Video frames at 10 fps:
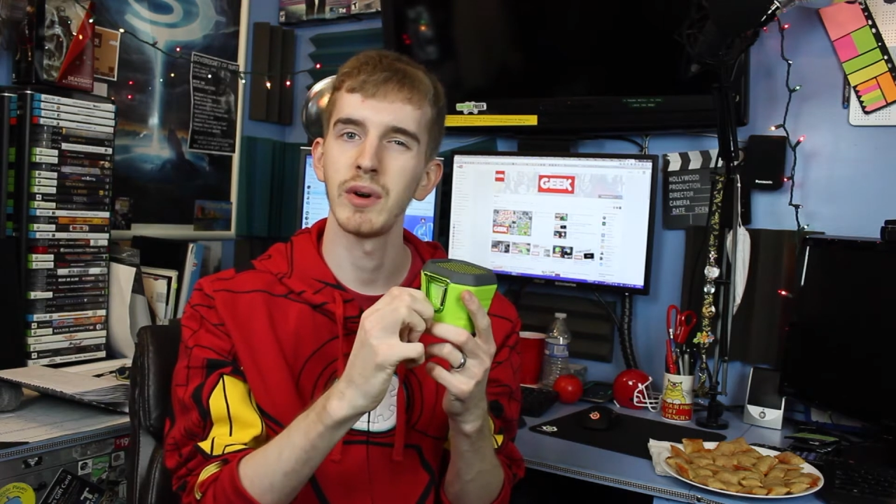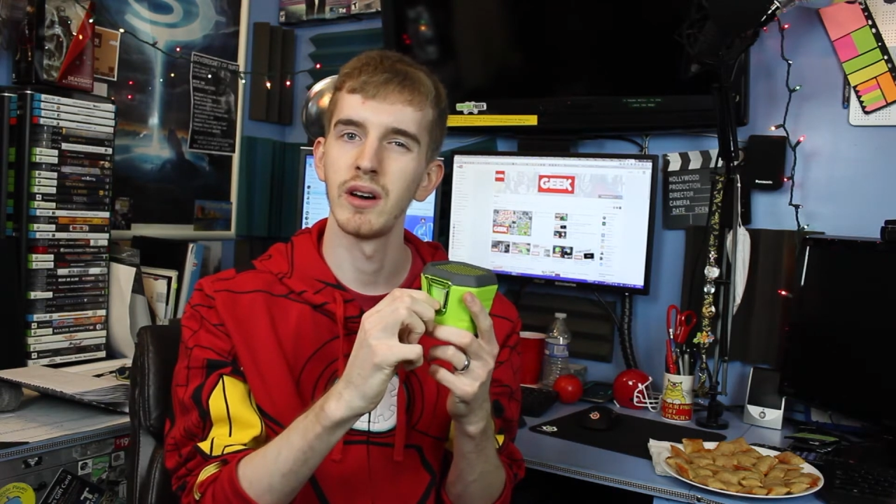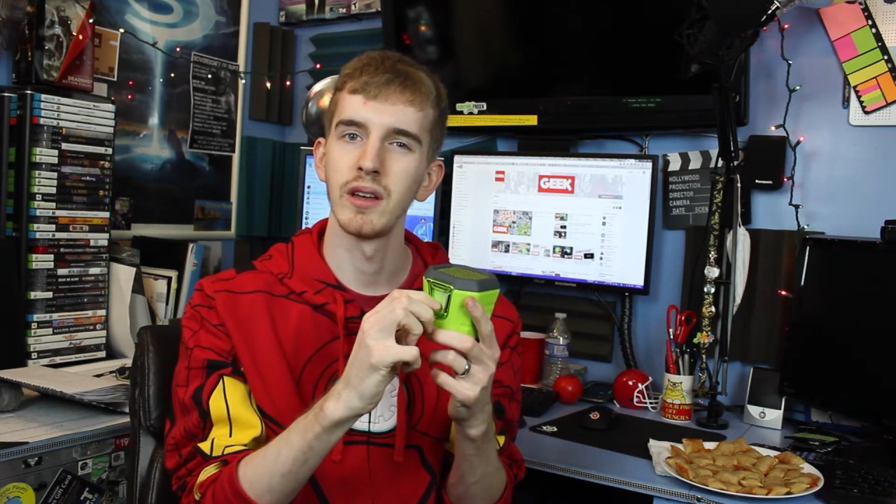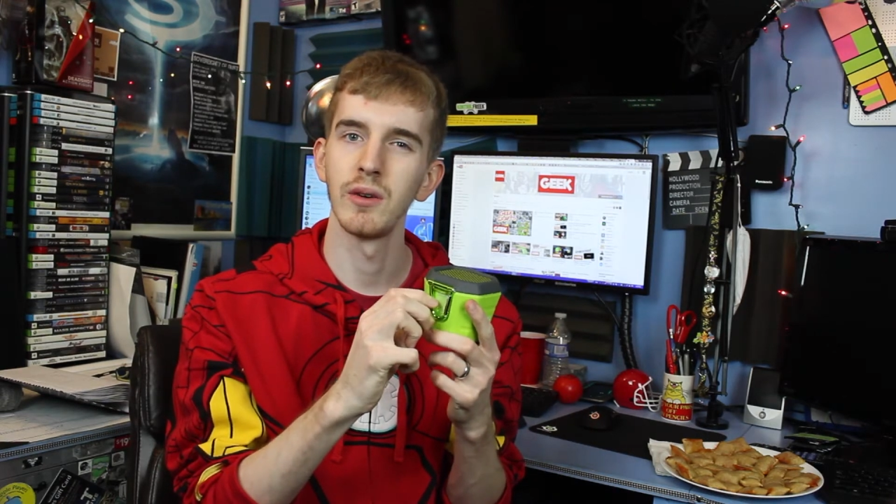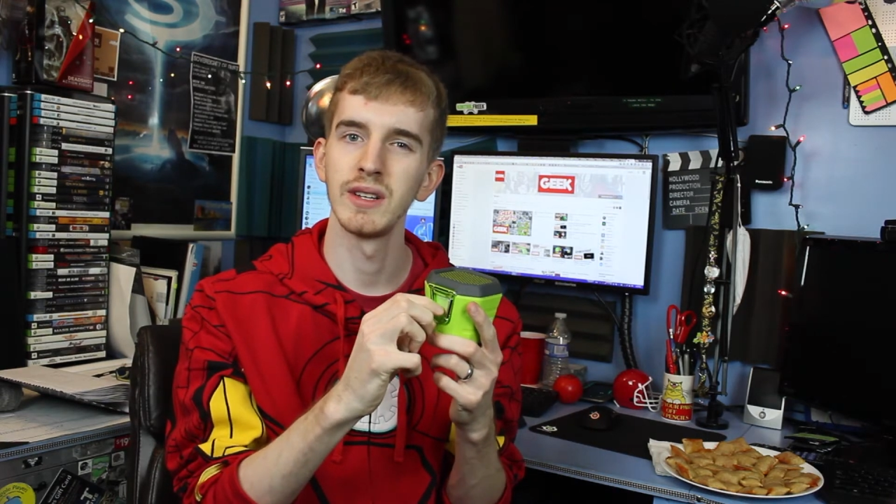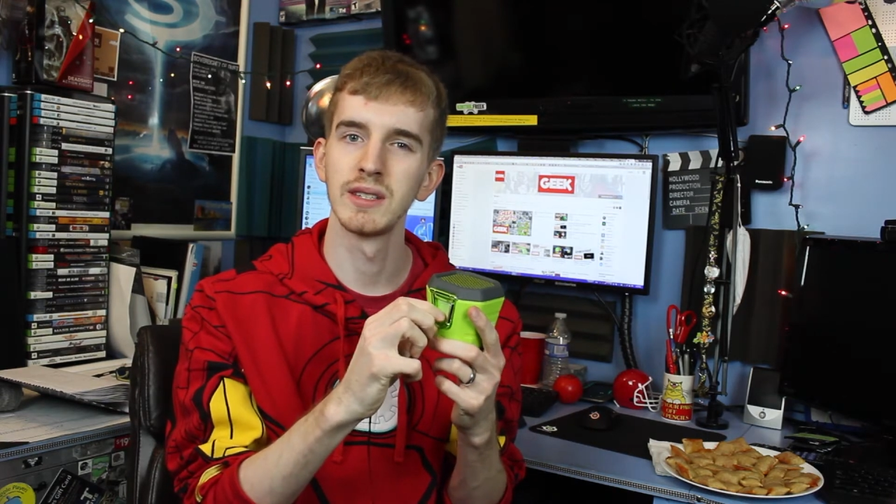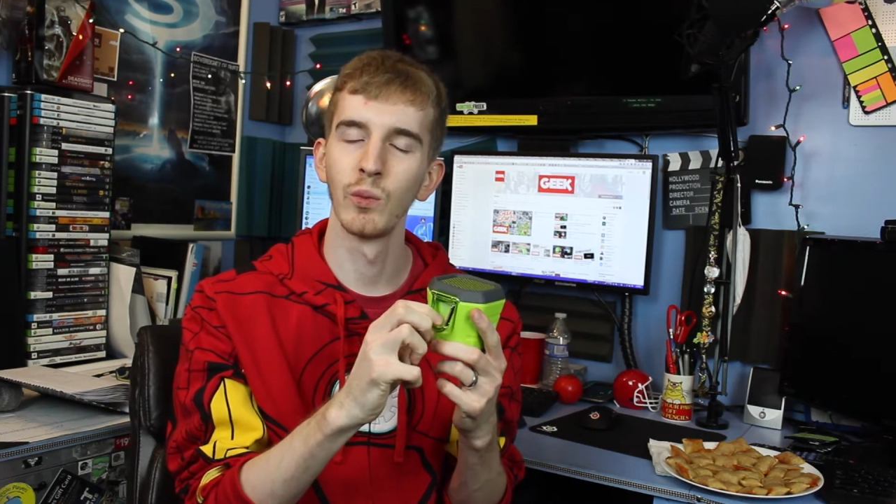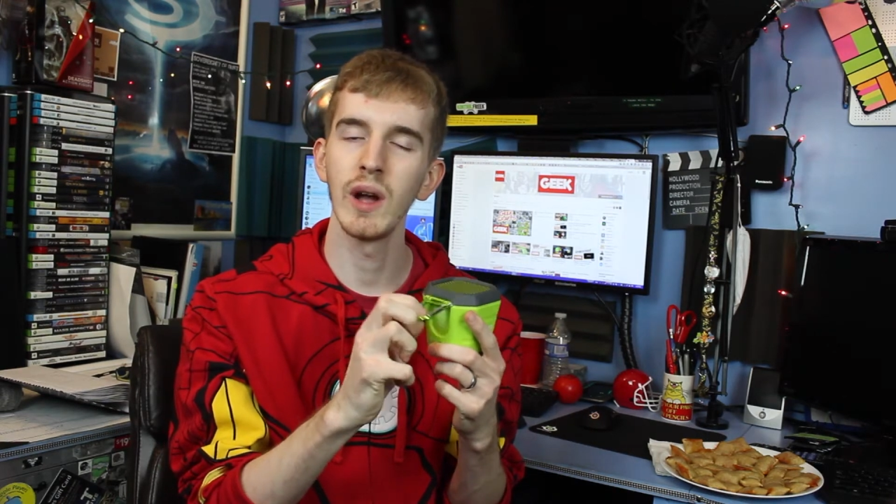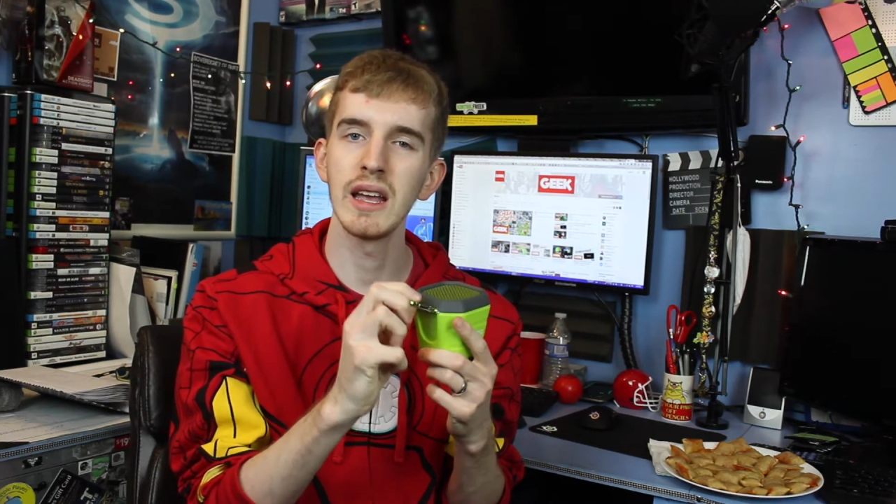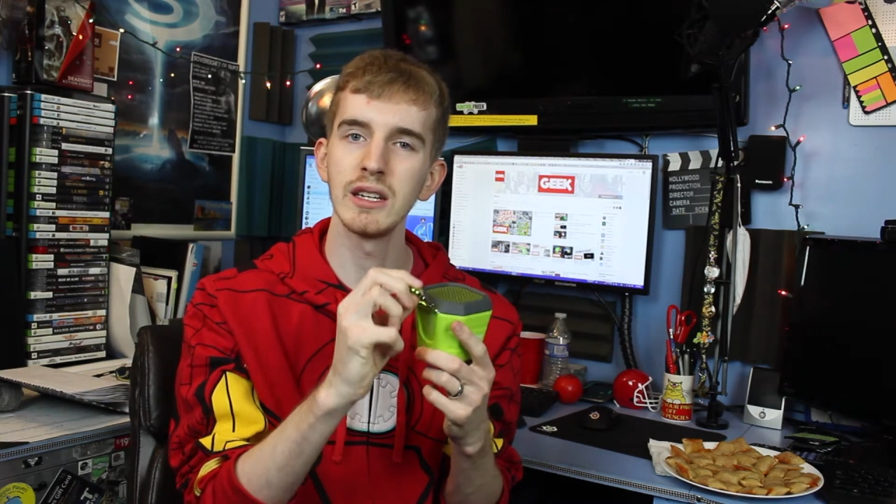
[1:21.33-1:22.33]
although it's
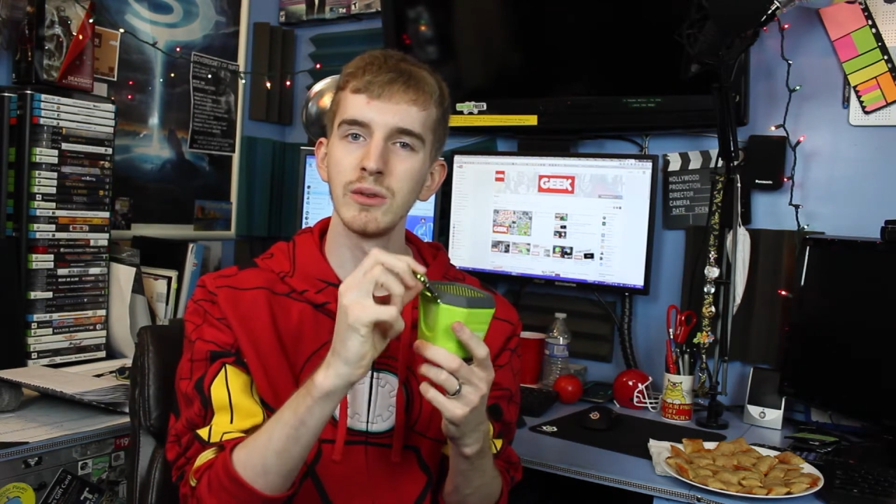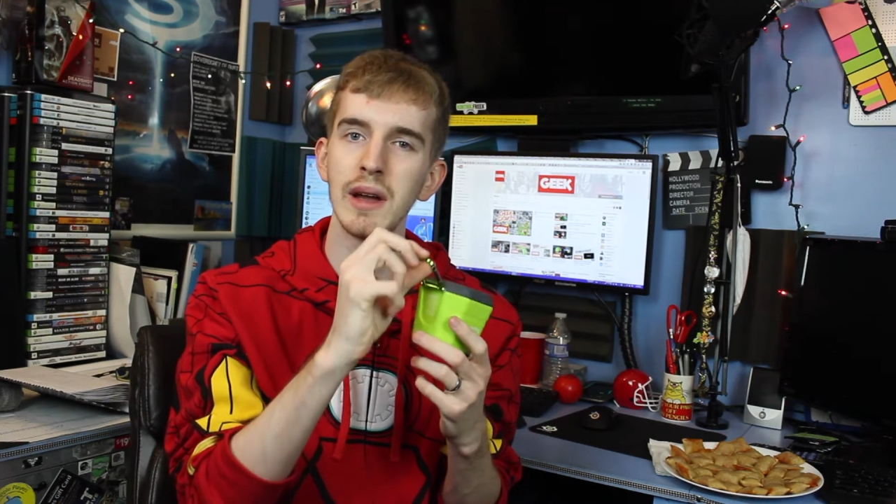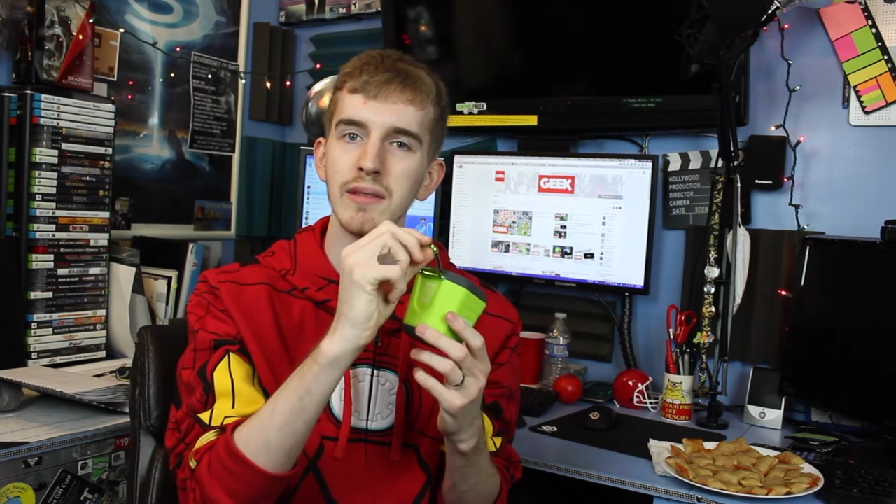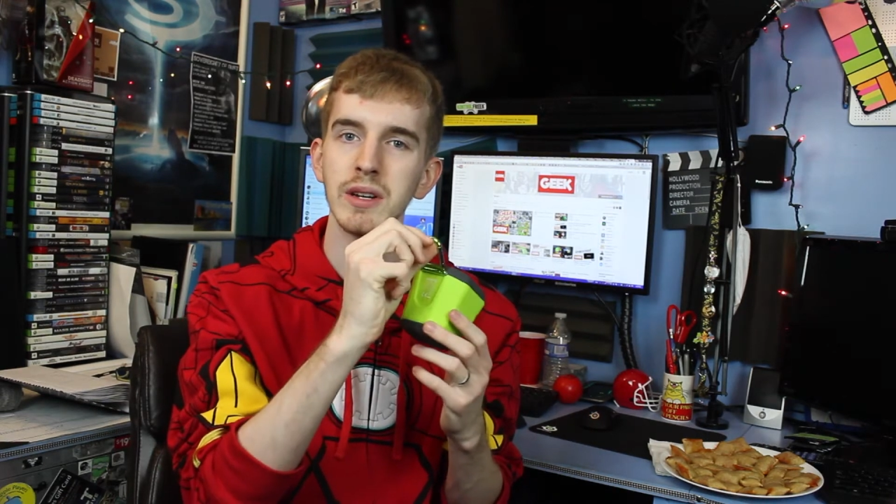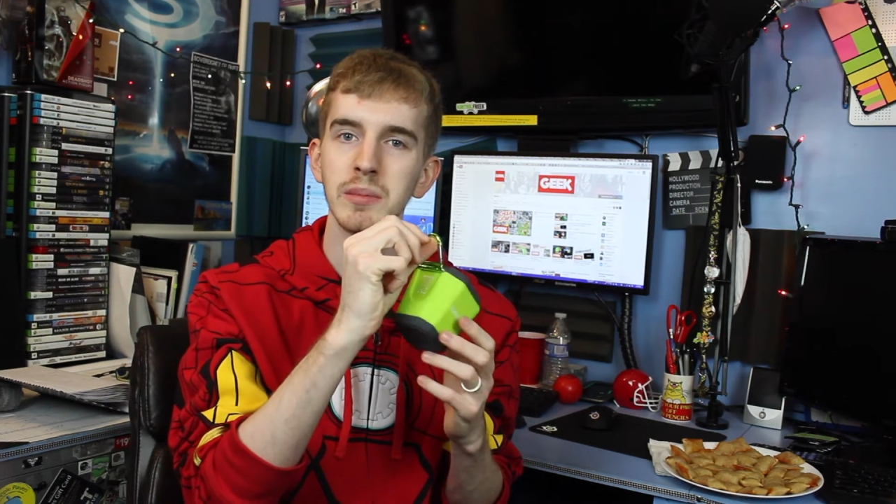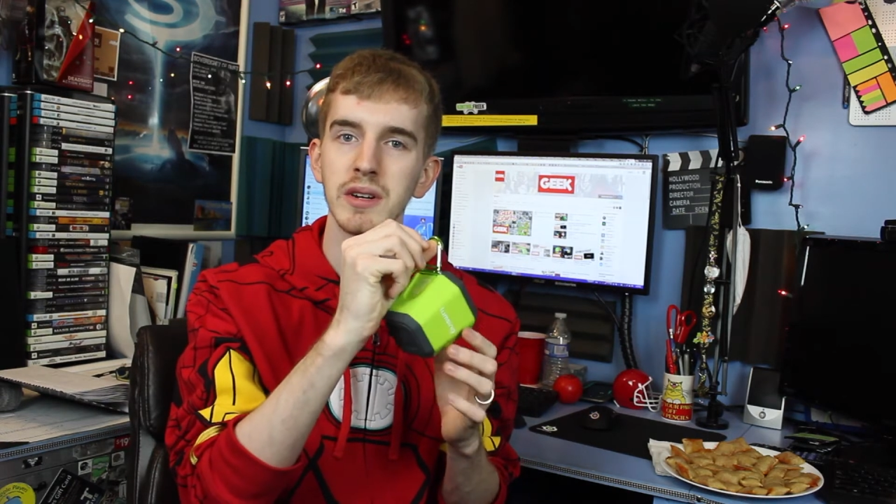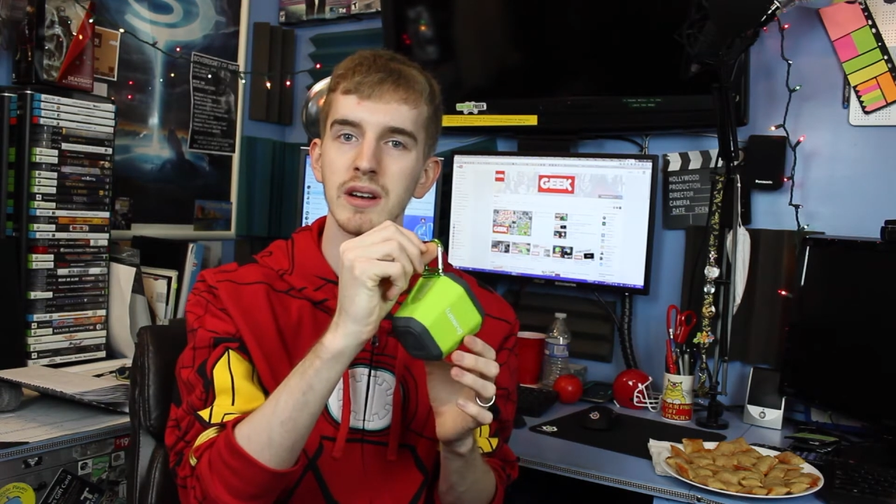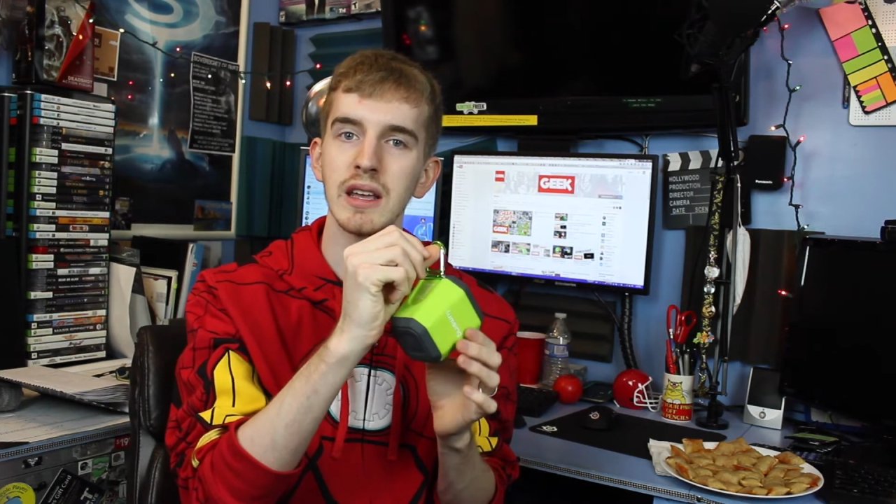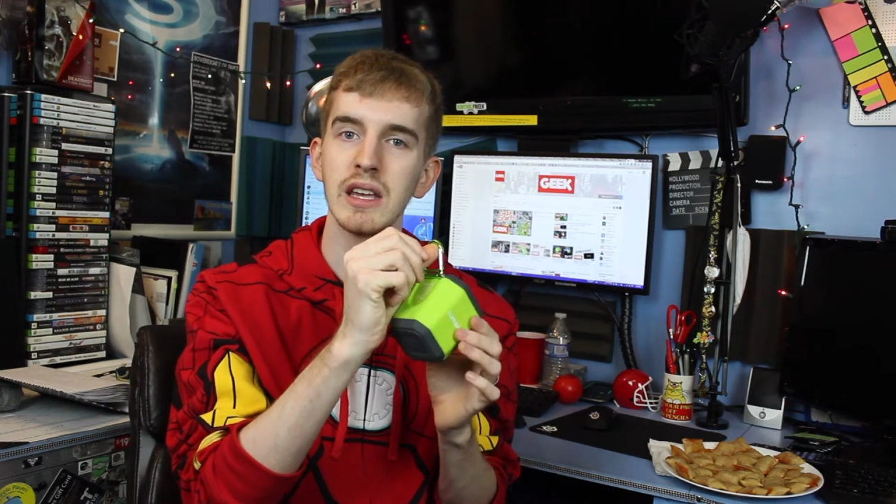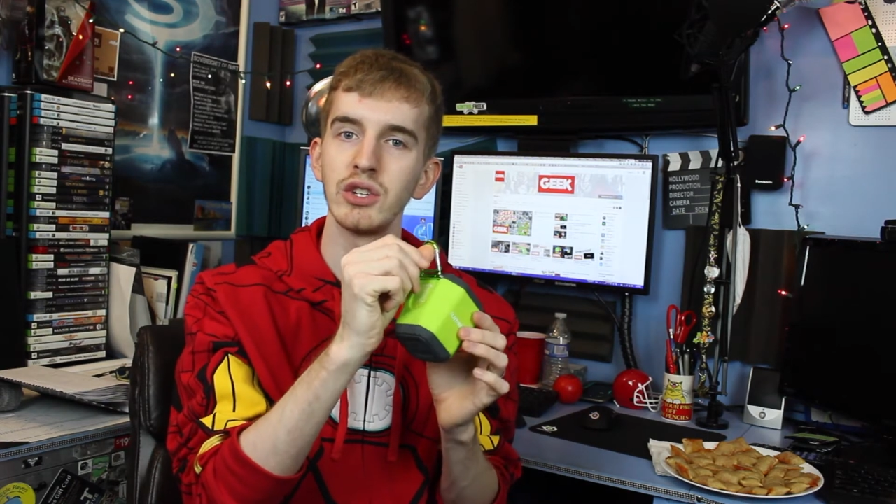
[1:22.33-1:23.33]
way too heavy to put
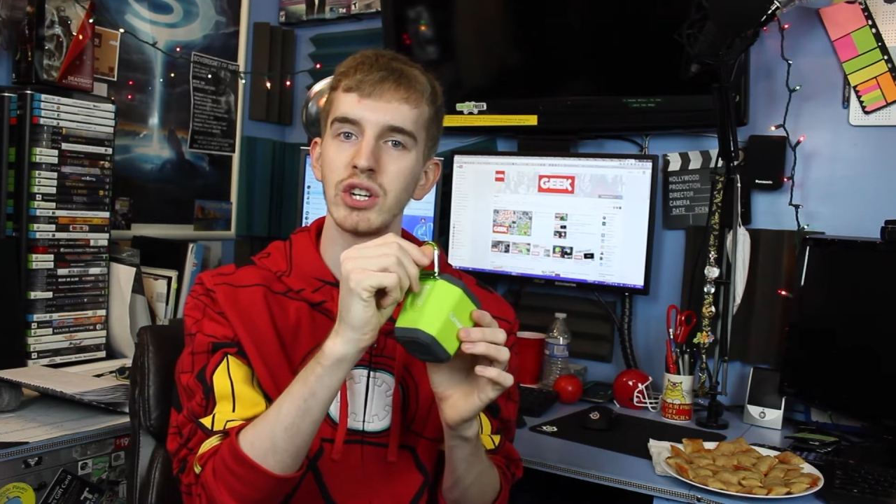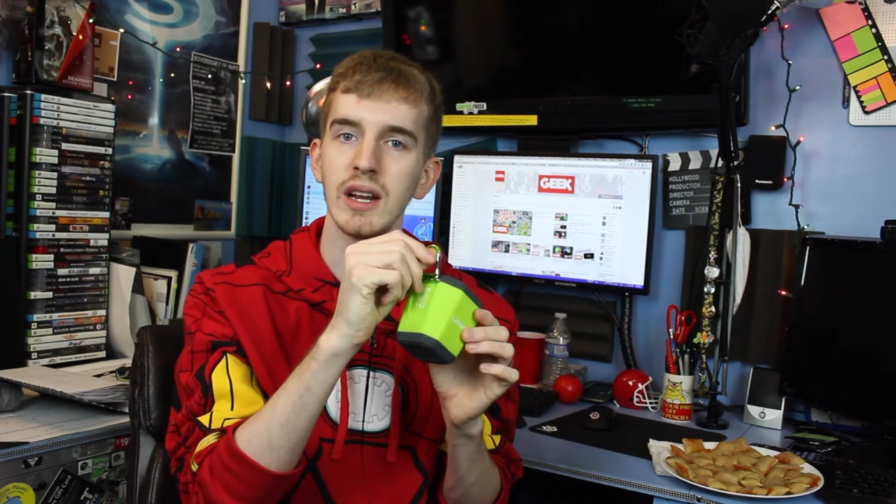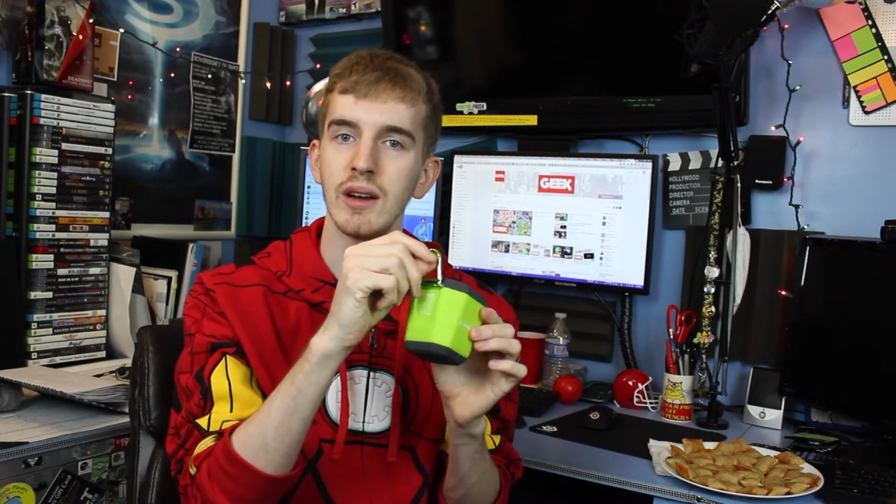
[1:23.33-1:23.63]
on a keychain.